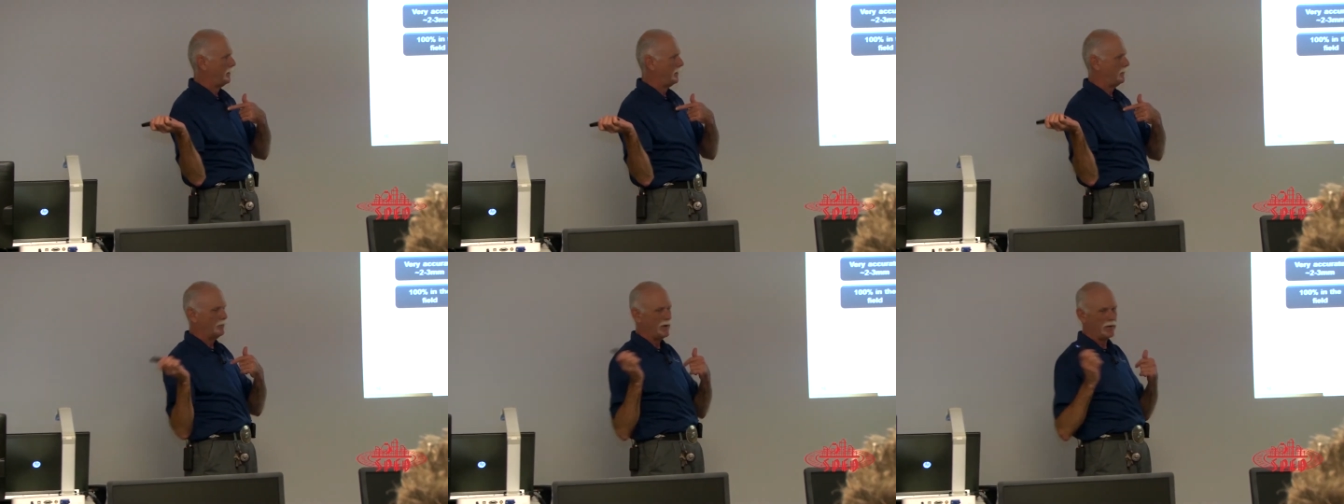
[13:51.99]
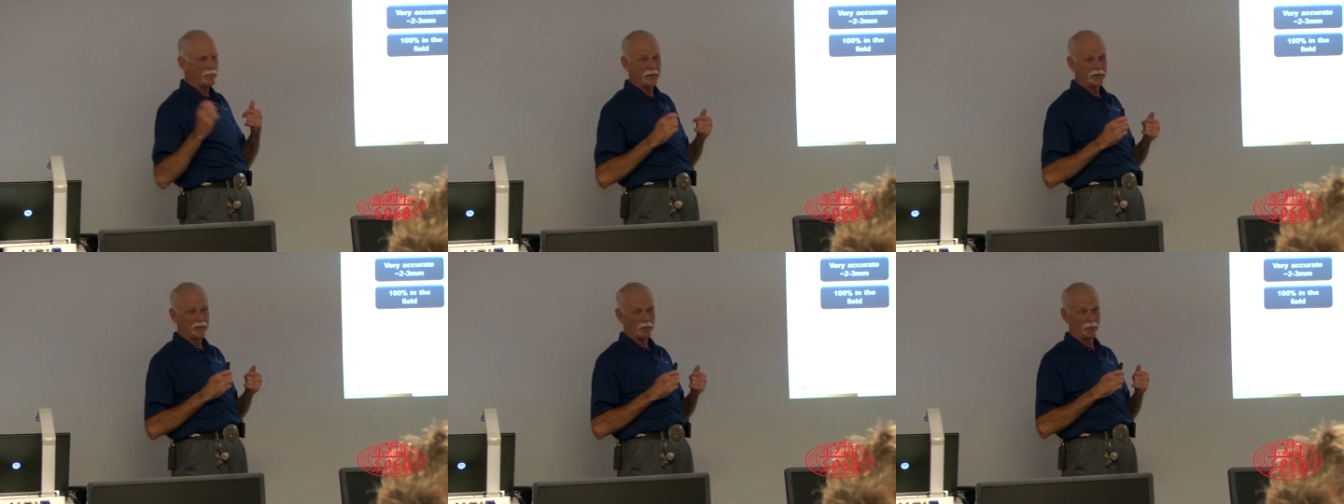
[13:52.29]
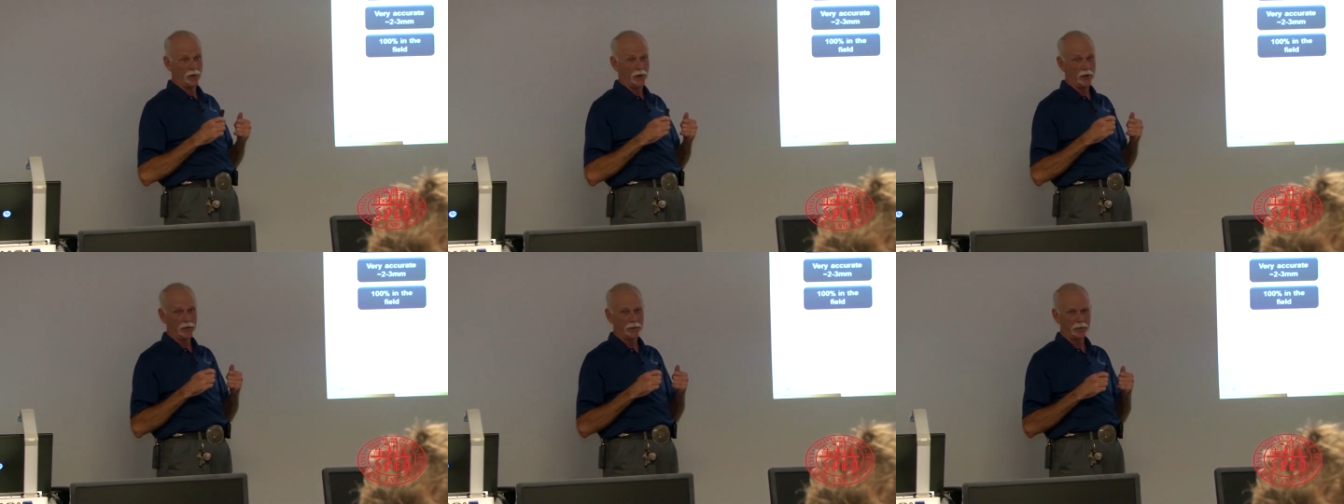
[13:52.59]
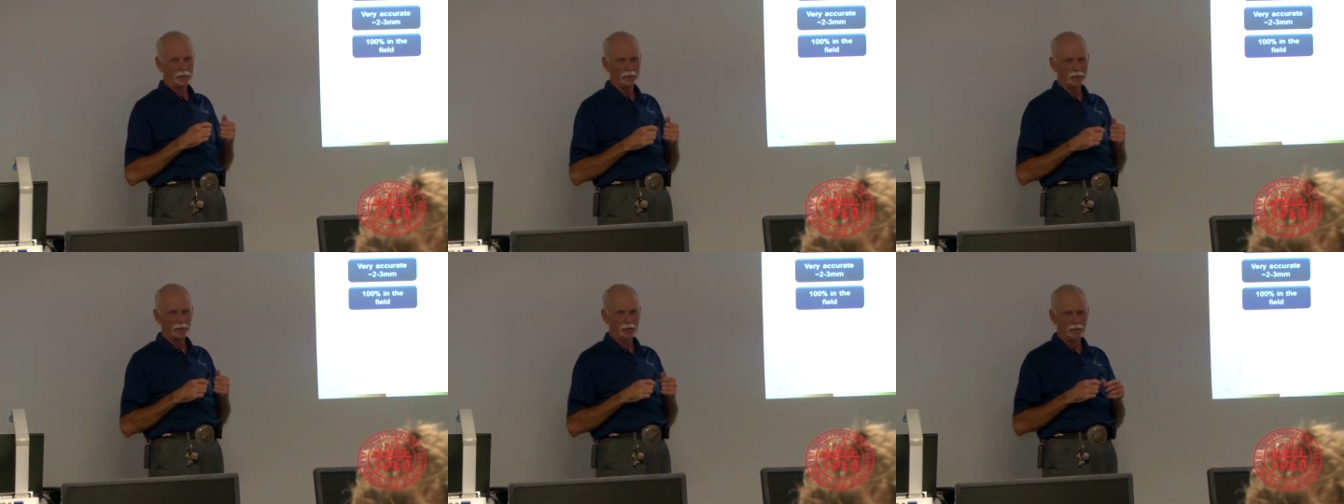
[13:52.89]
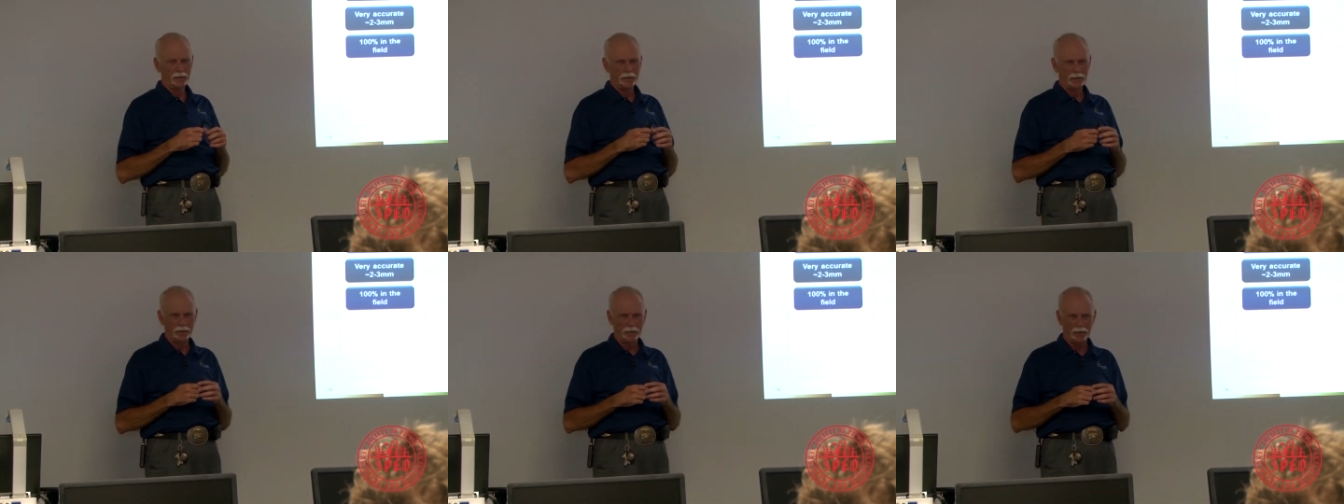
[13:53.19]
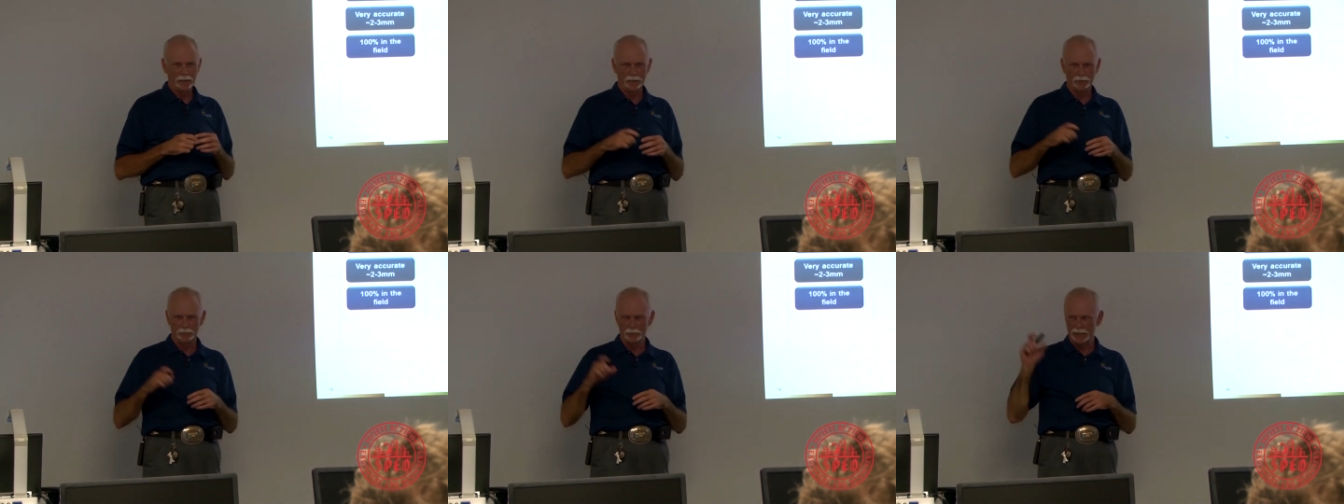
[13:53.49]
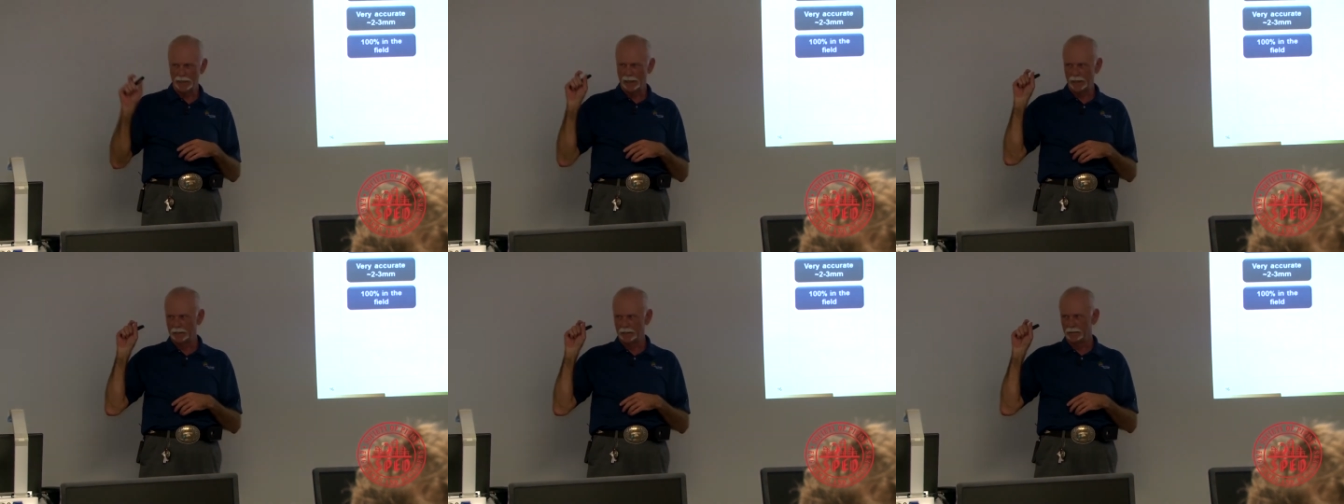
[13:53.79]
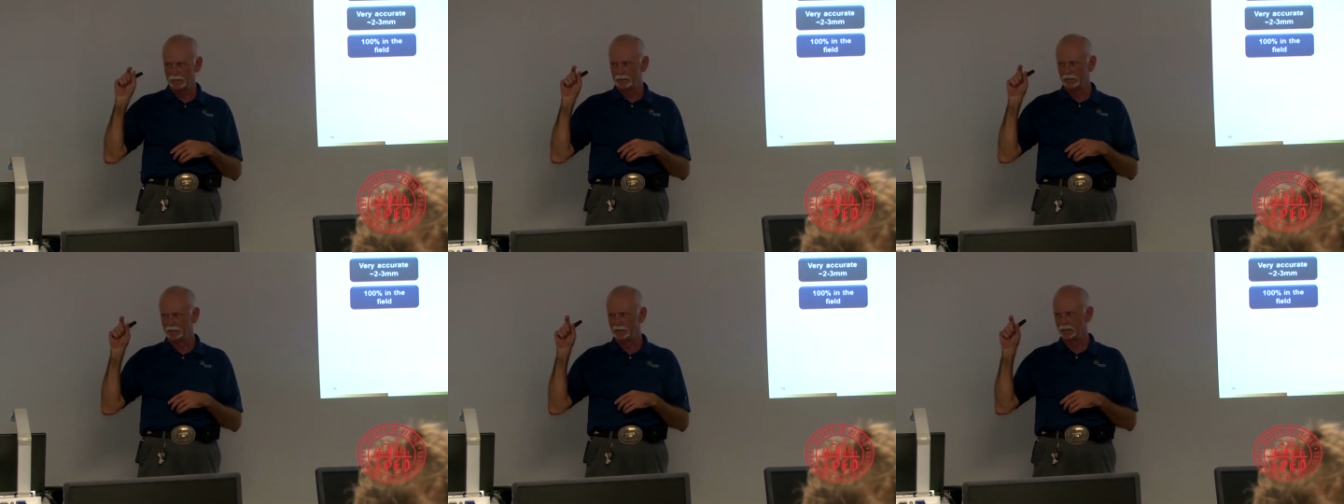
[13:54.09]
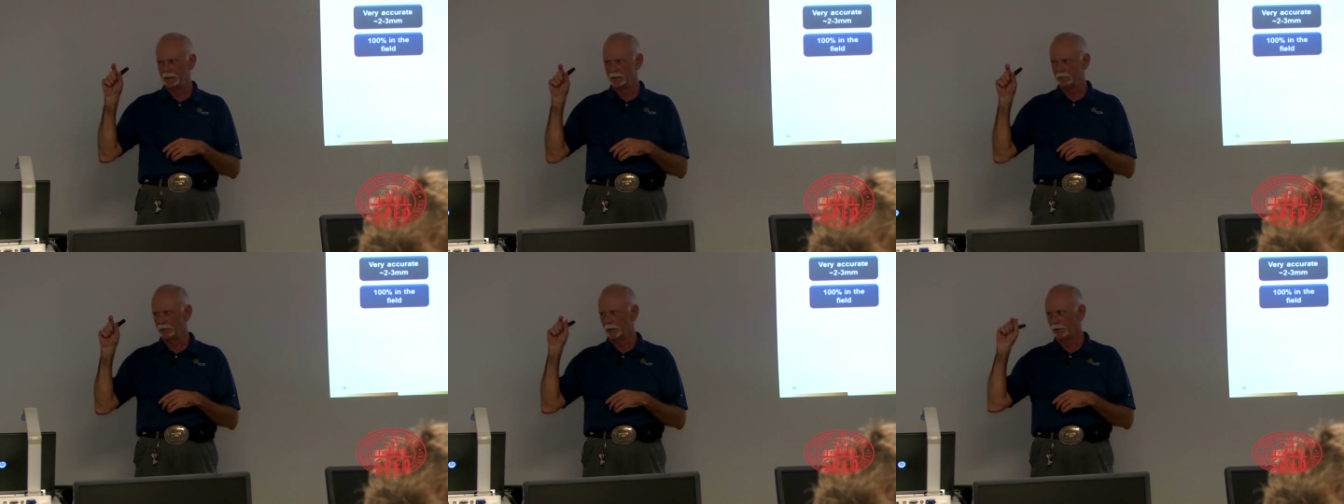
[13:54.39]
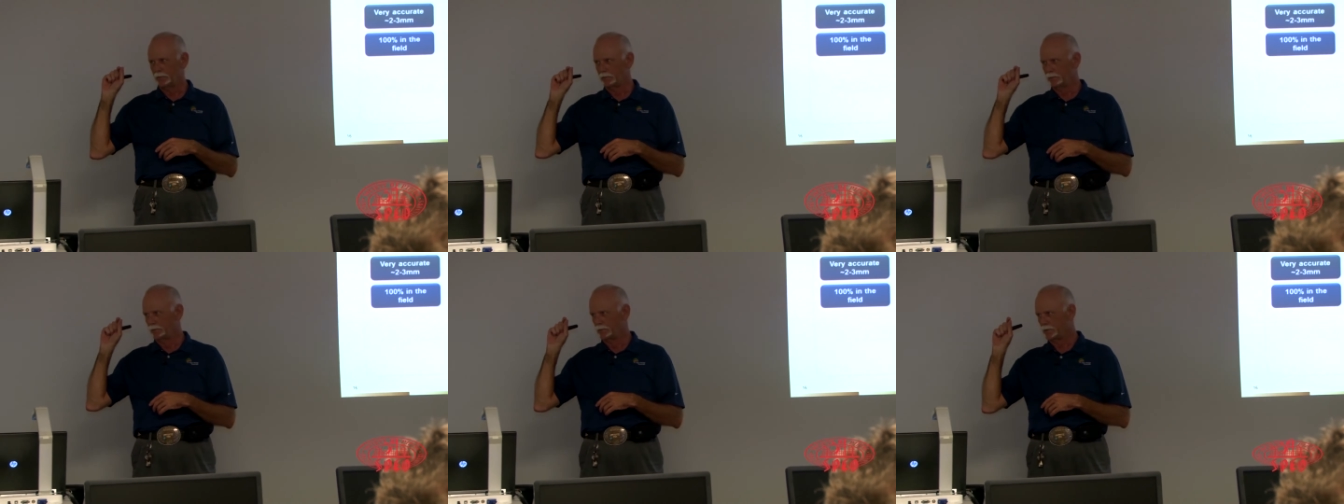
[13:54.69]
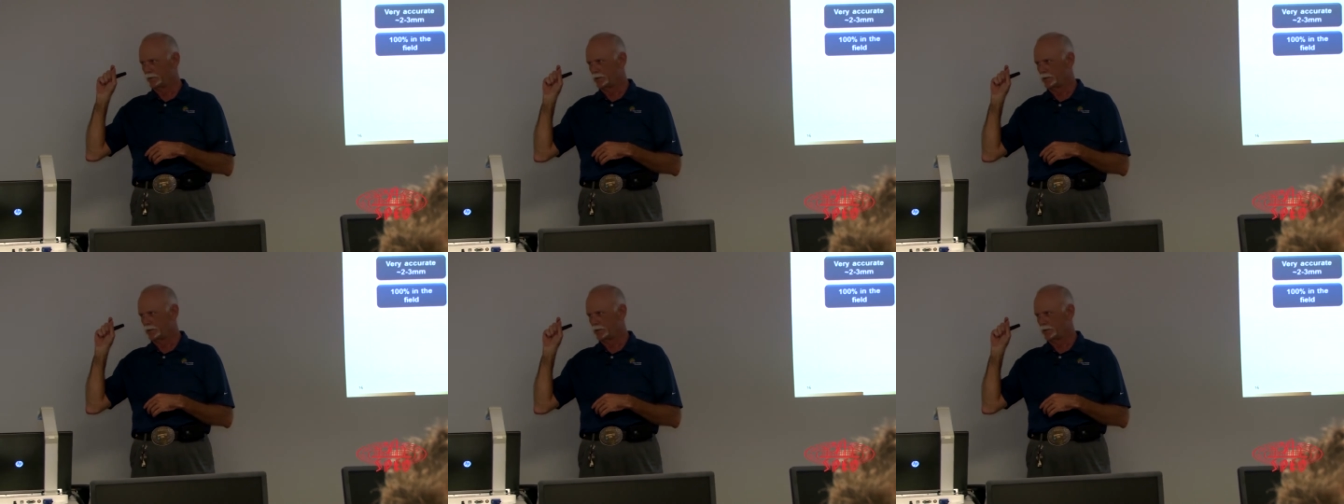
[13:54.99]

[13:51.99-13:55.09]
We went to work, and we had 0